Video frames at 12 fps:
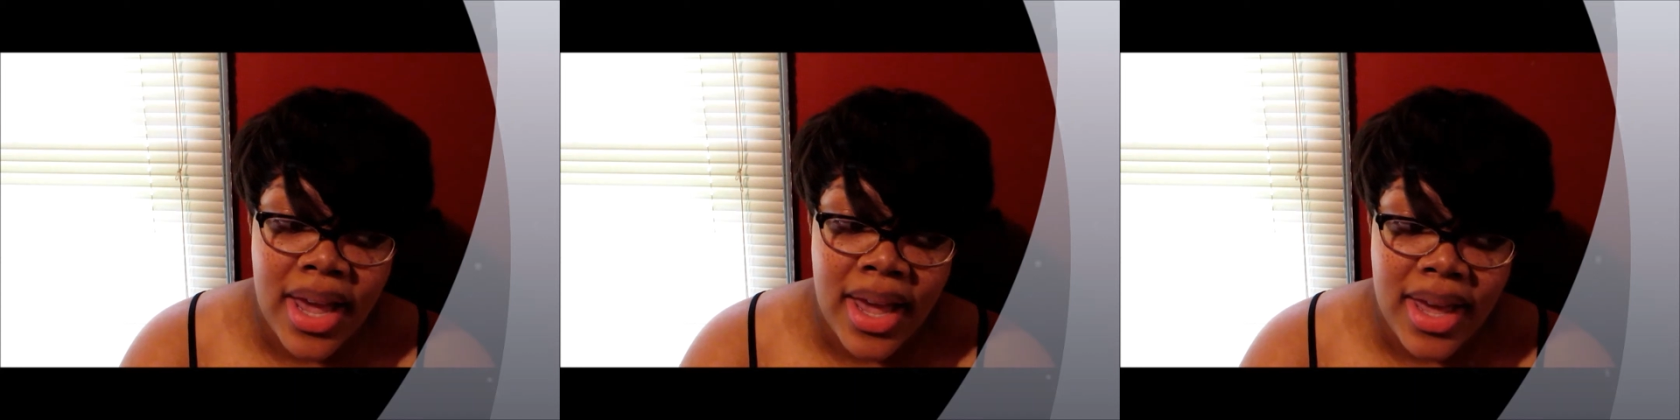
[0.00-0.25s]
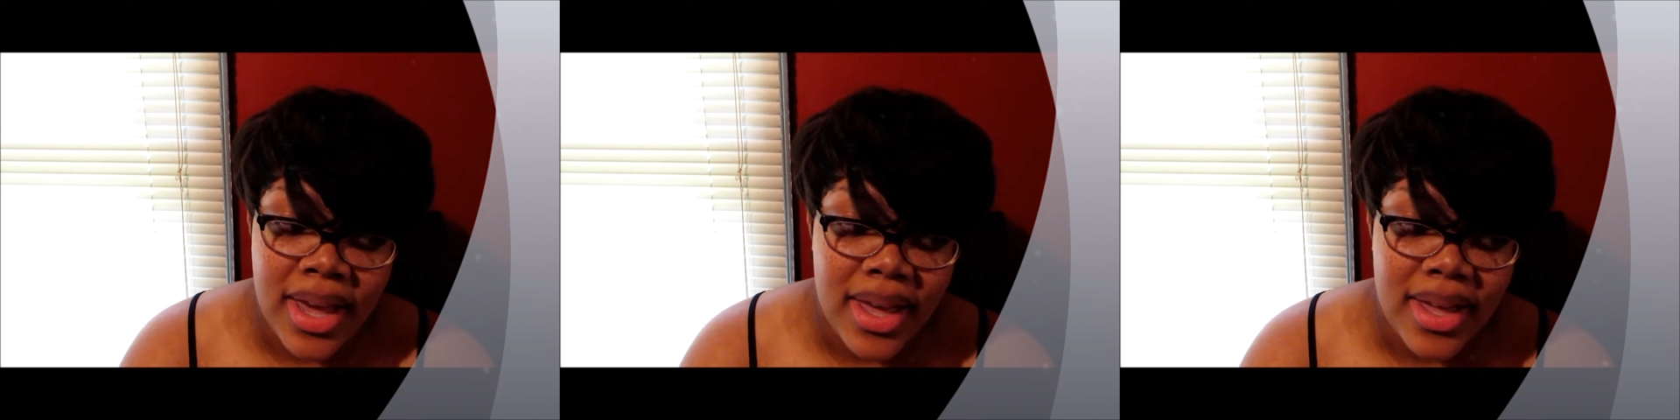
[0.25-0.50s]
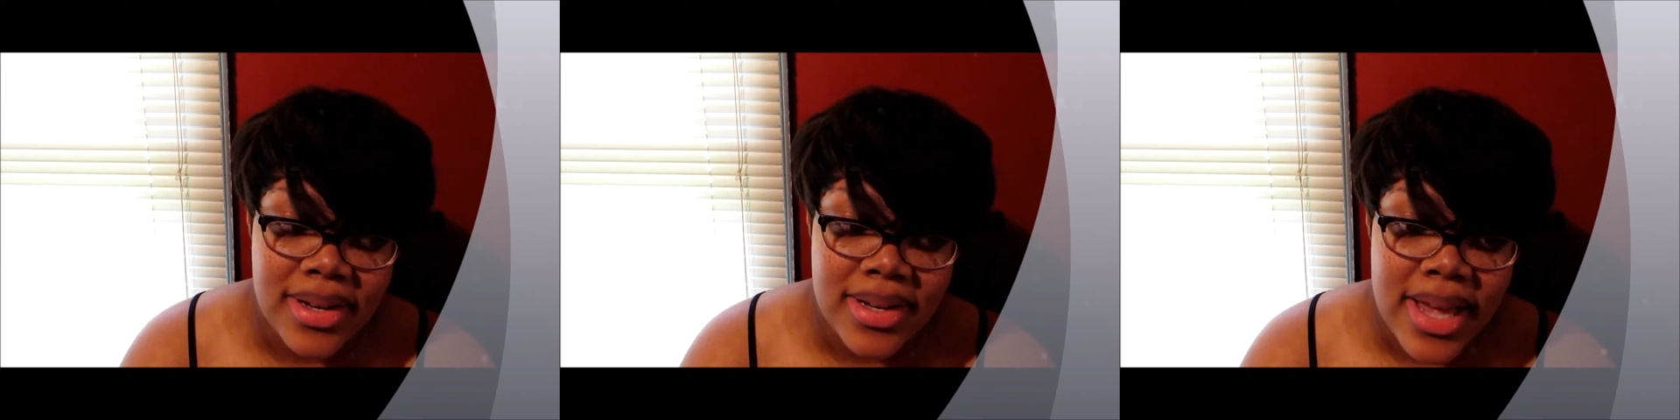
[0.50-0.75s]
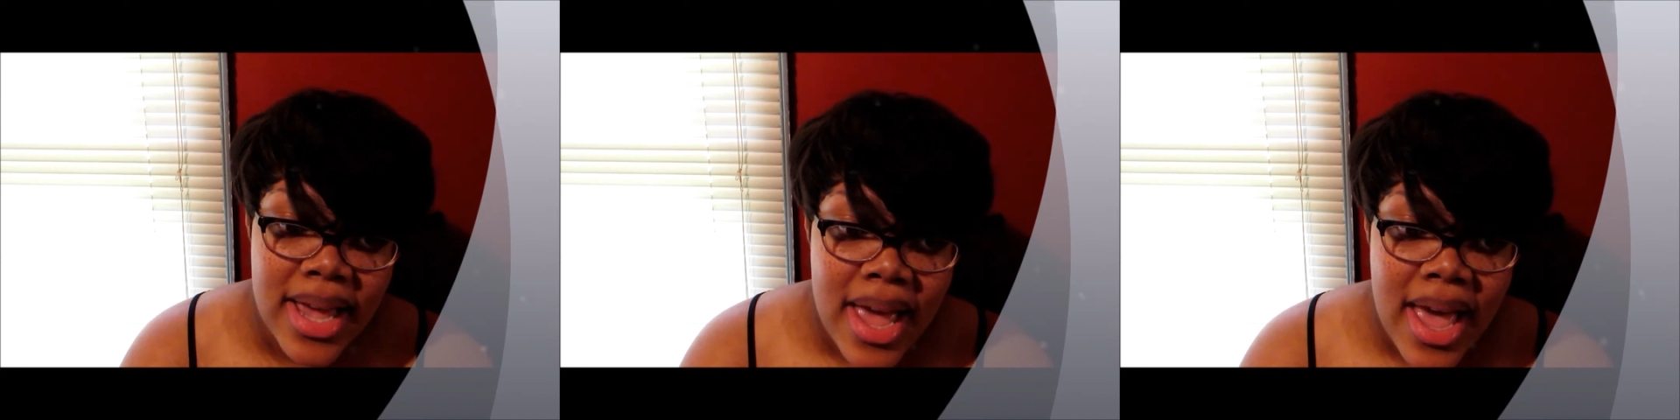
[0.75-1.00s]
and
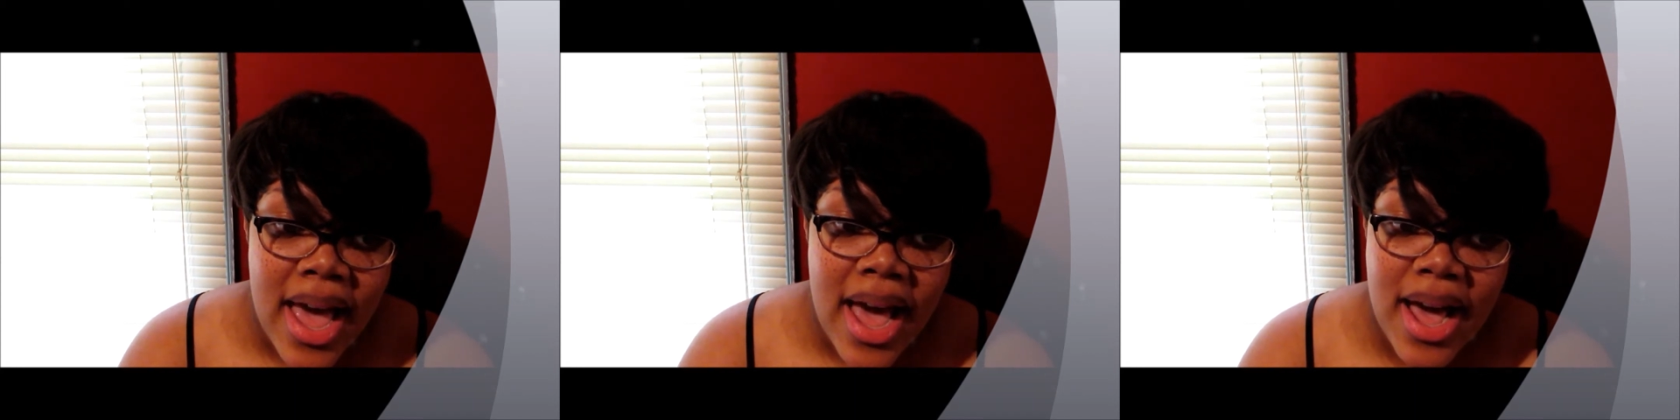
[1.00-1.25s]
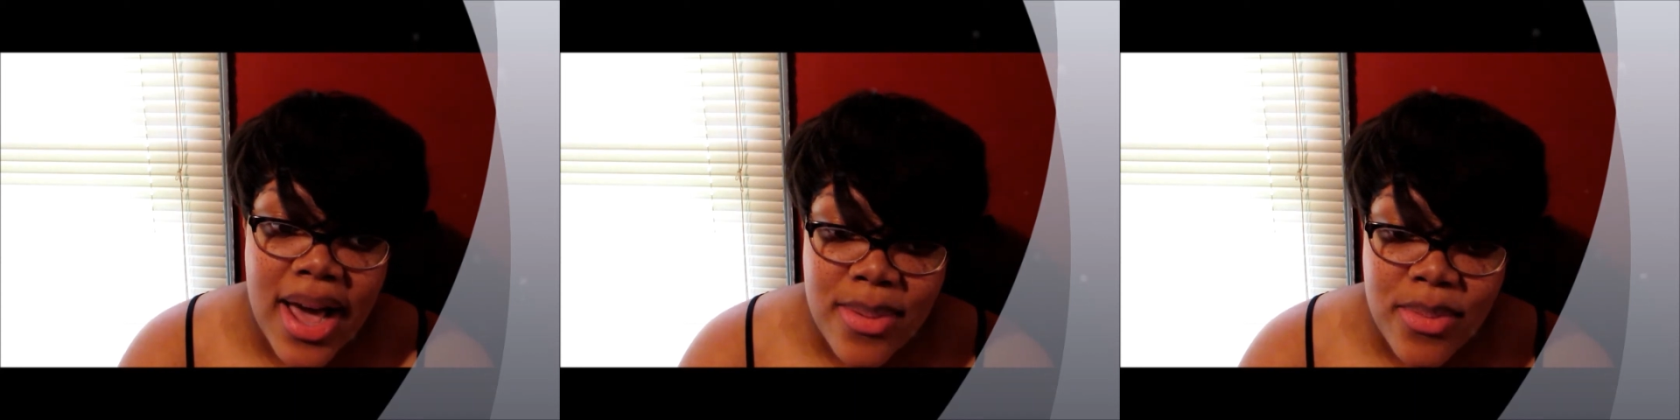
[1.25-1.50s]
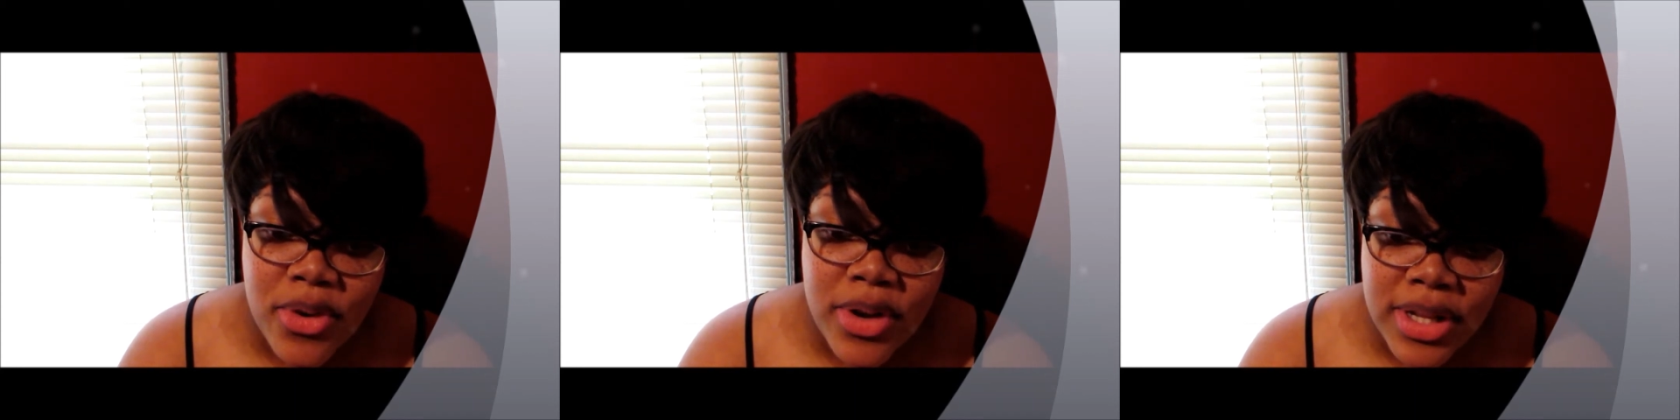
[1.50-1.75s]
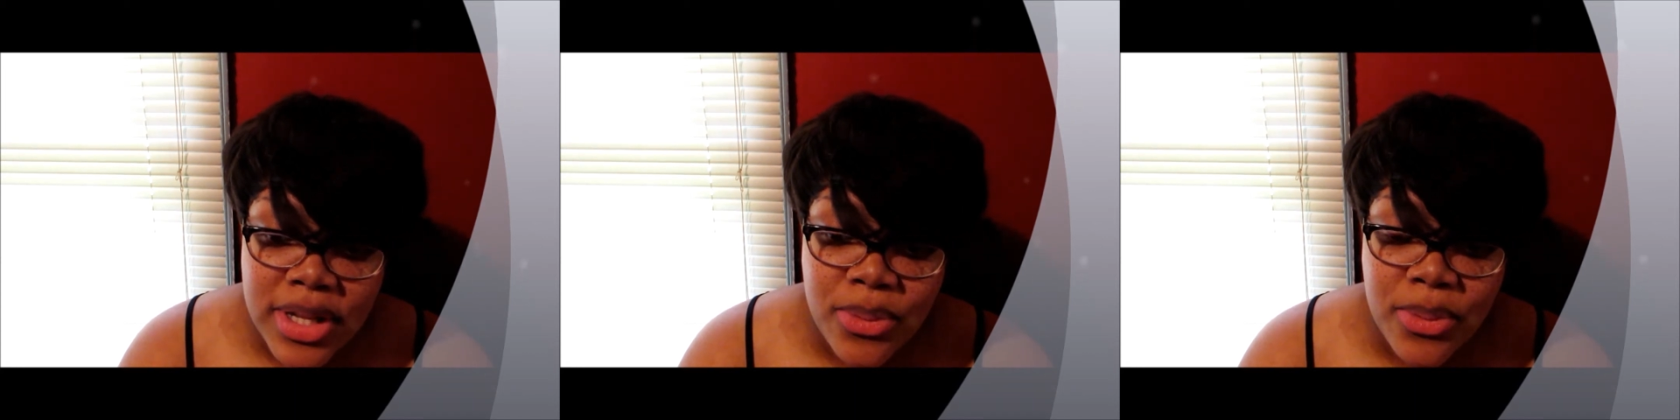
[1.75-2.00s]
i'm
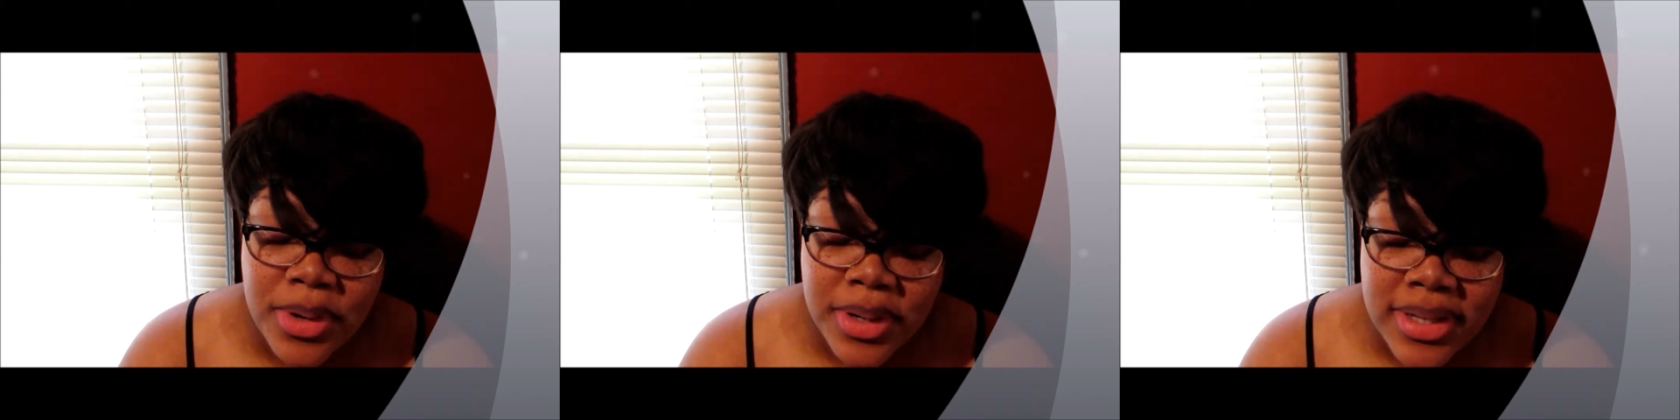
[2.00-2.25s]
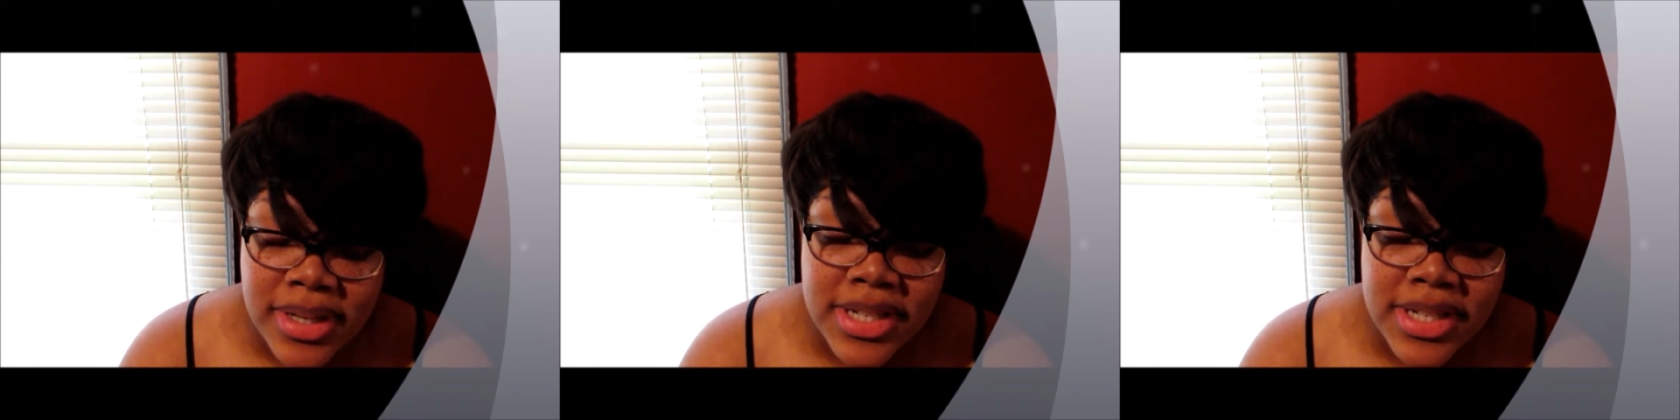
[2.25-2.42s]
really really